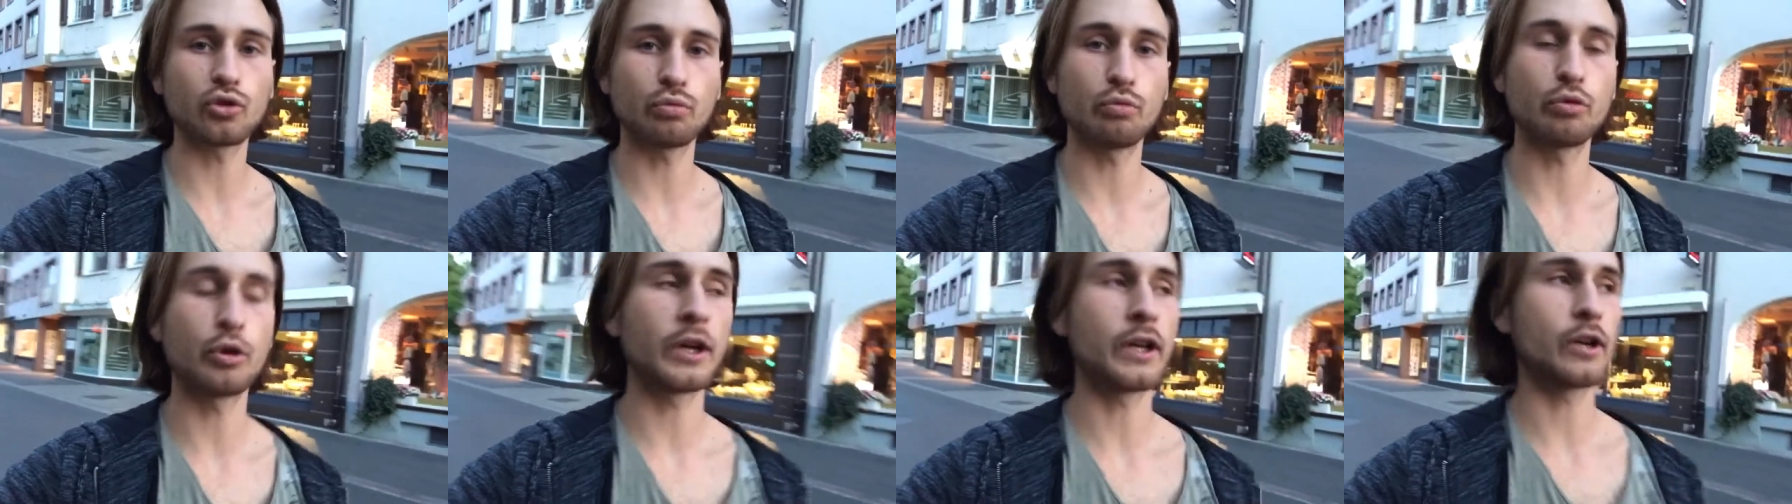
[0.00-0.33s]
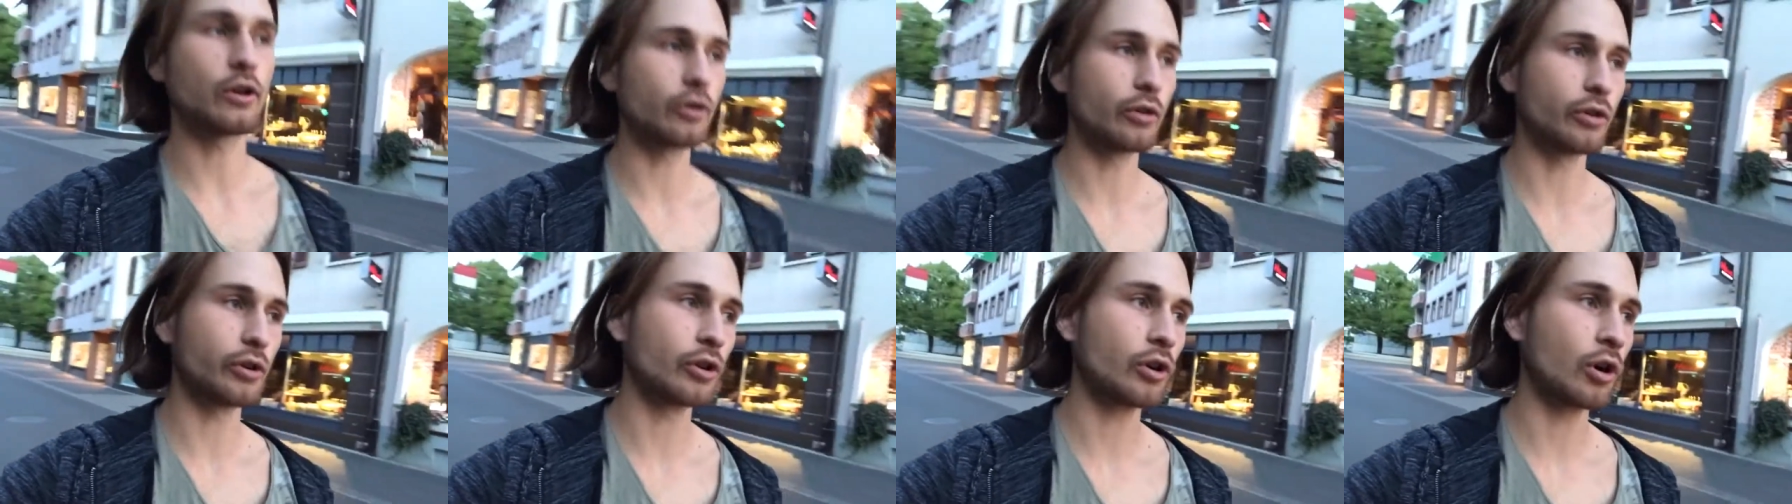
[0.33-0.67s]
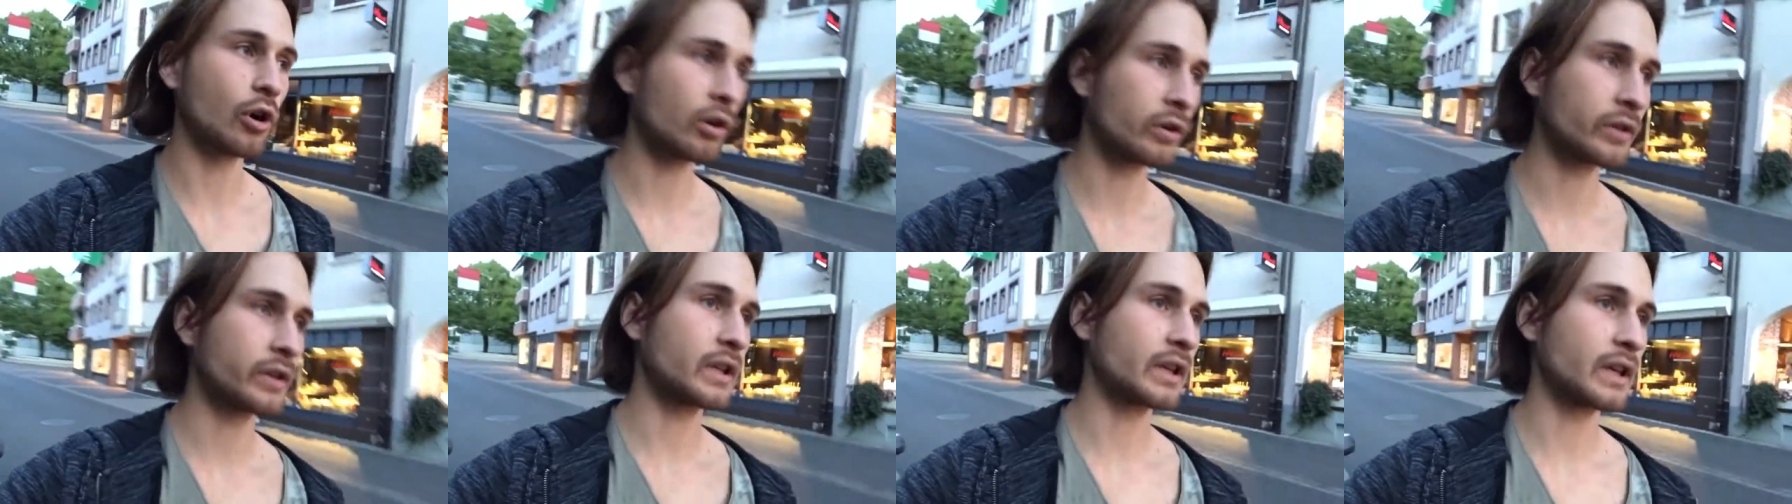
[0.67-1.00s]
to bring good
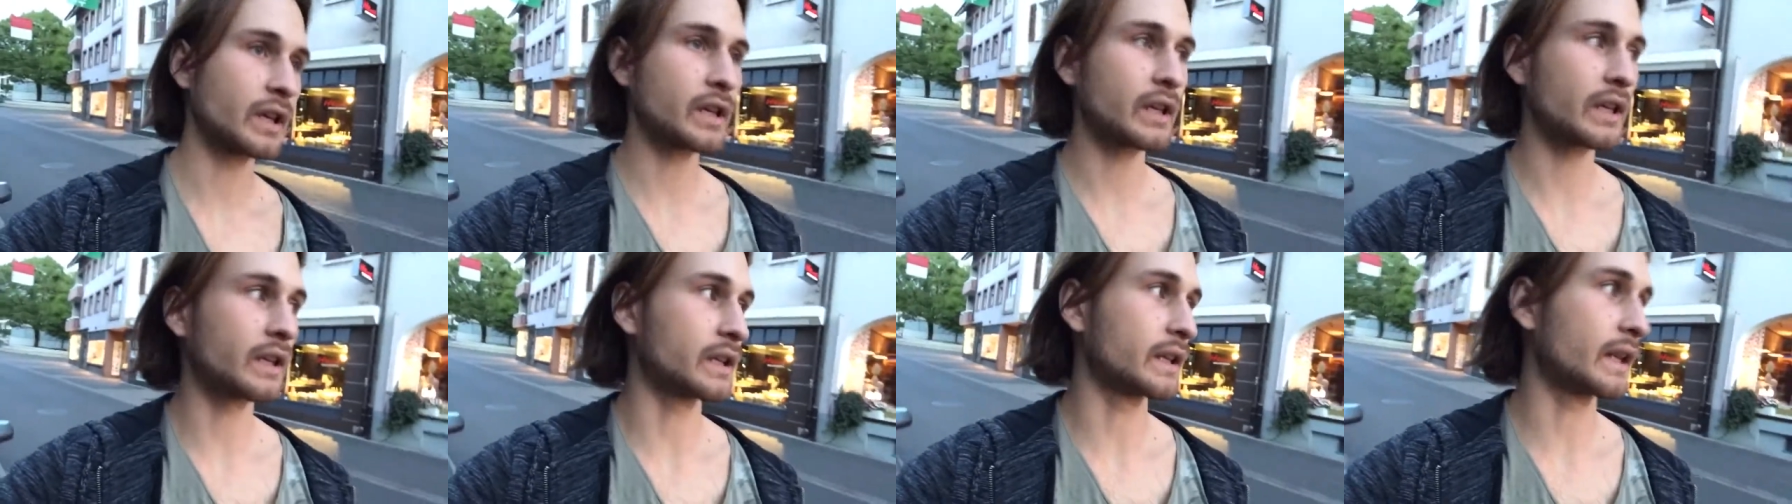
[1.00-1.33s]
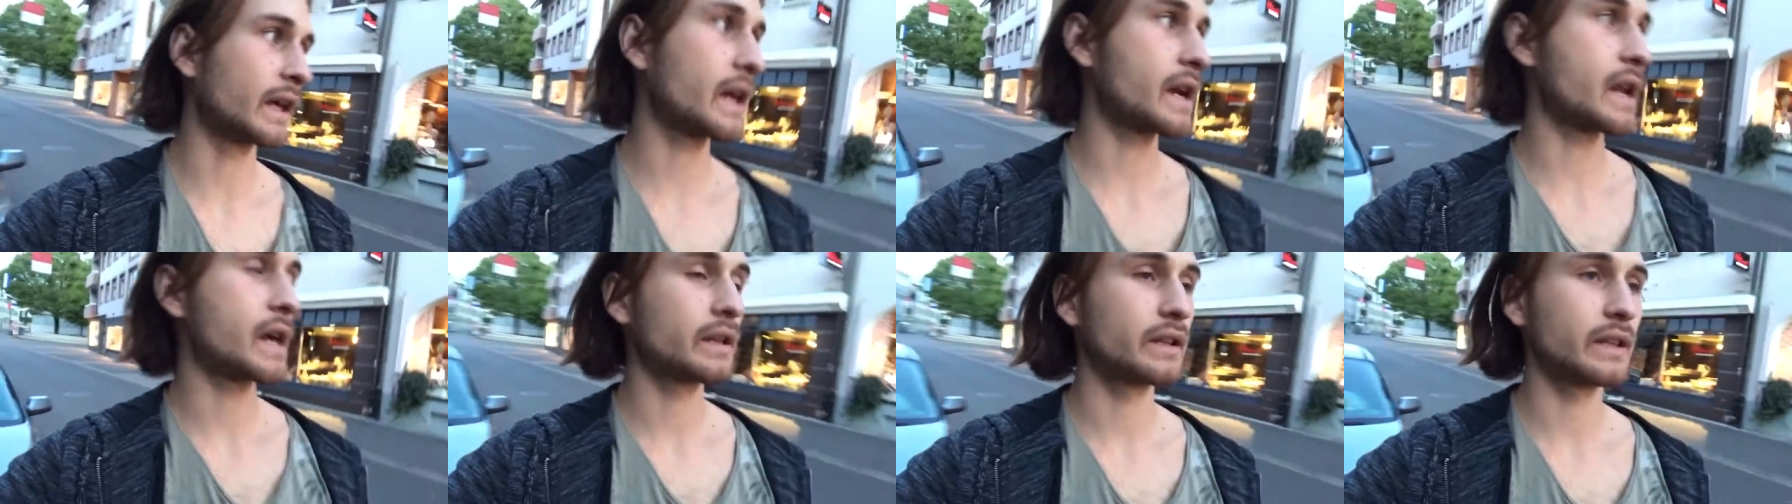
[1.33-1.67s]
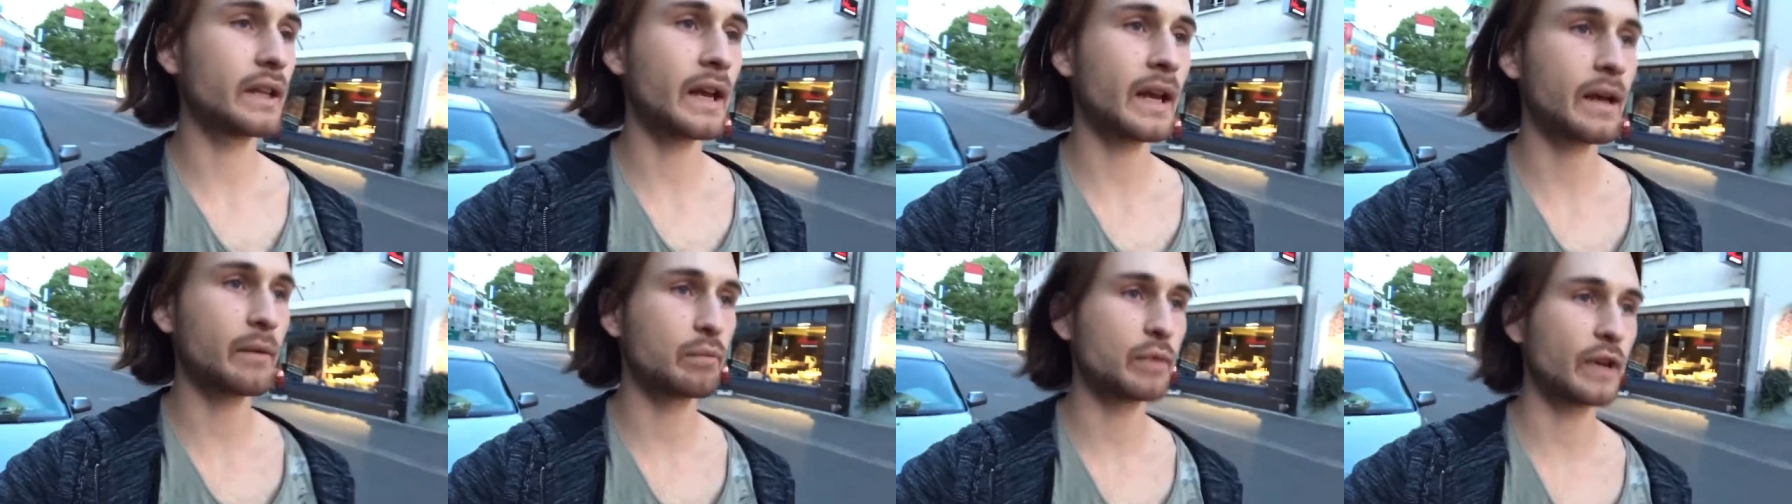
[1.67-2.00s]
content and then
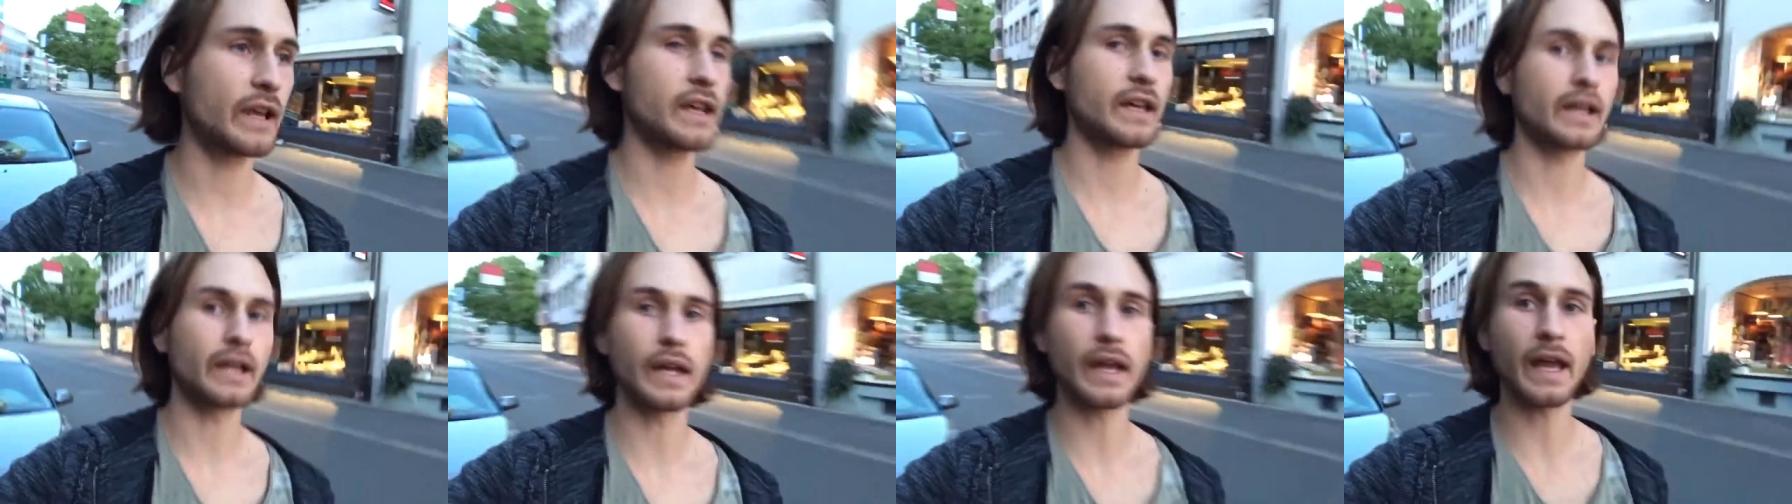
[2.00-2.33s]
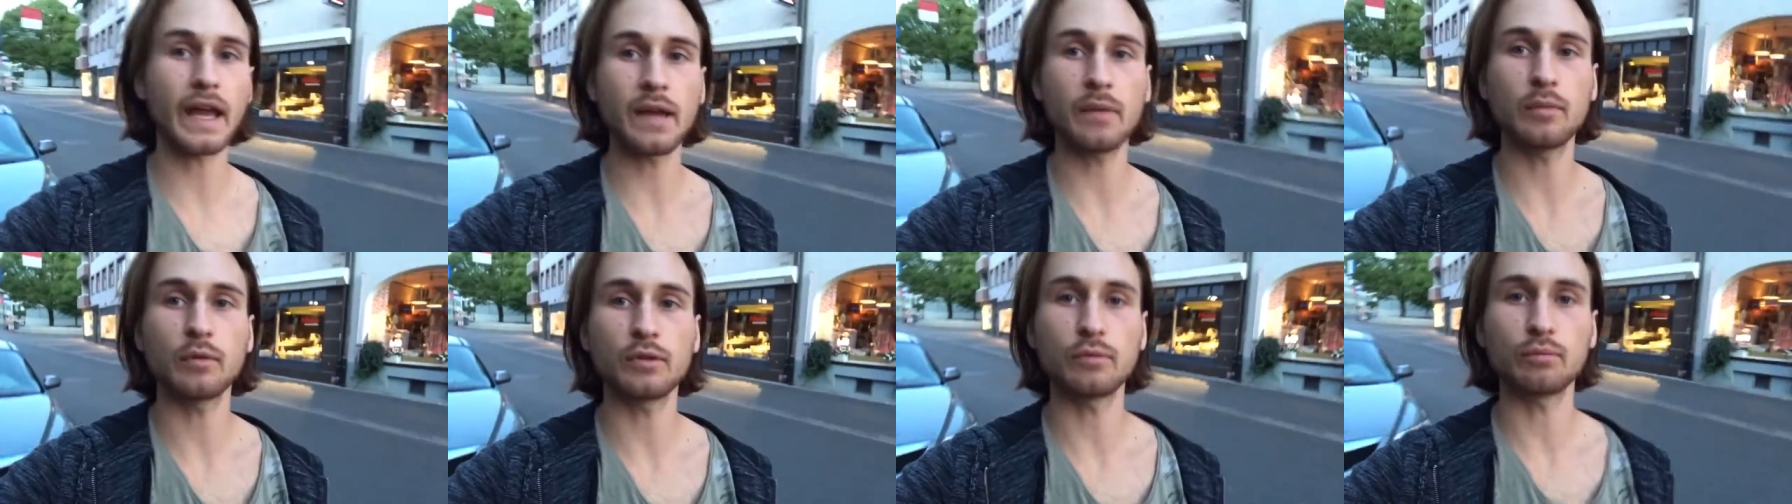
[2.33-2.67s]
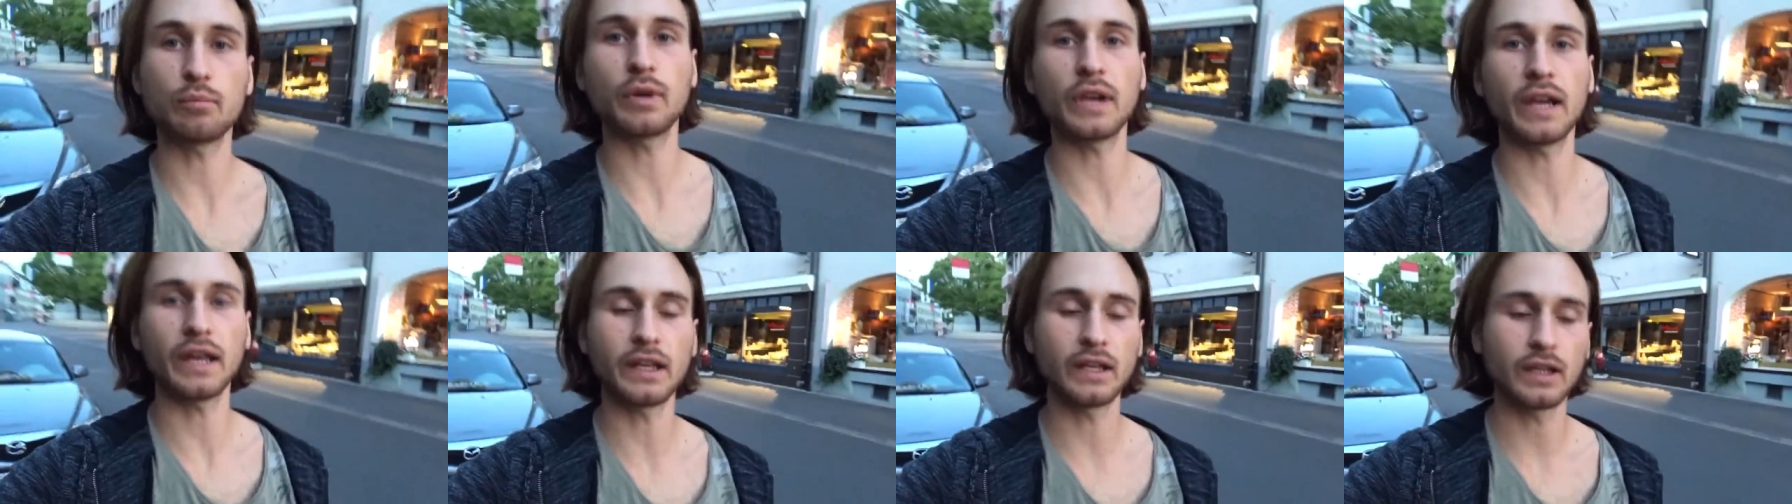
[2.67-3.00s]
then I play a game and
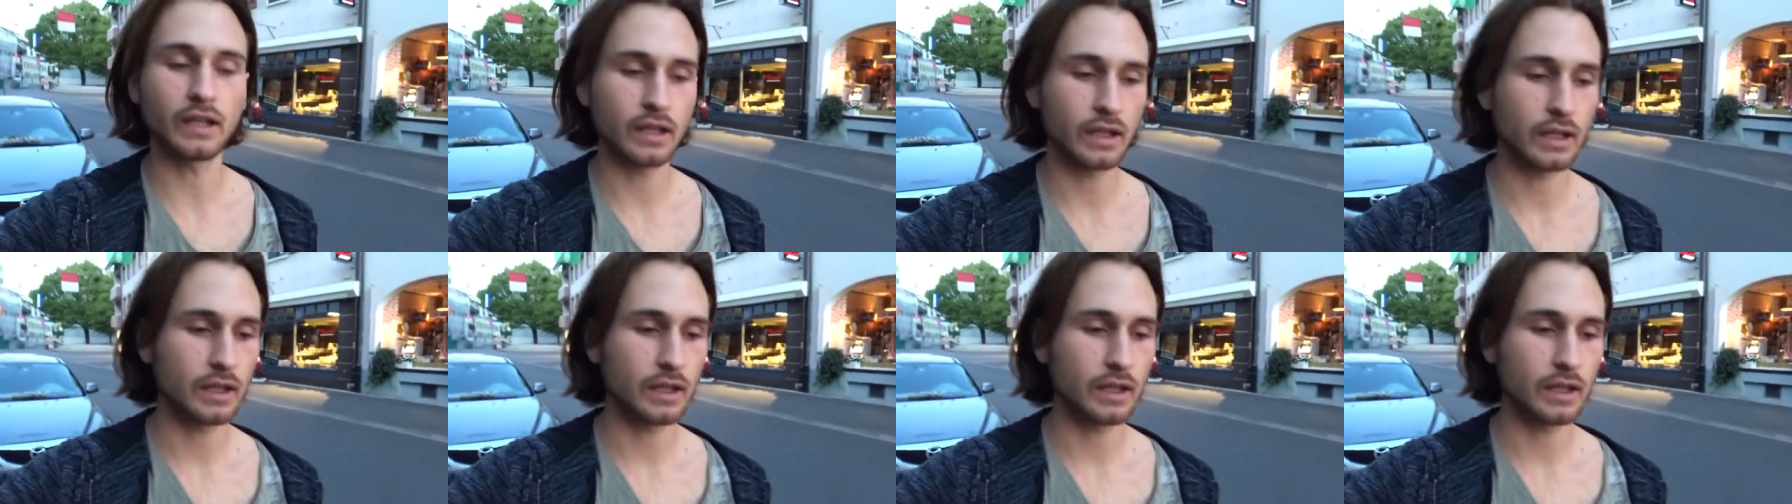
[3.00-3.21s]
play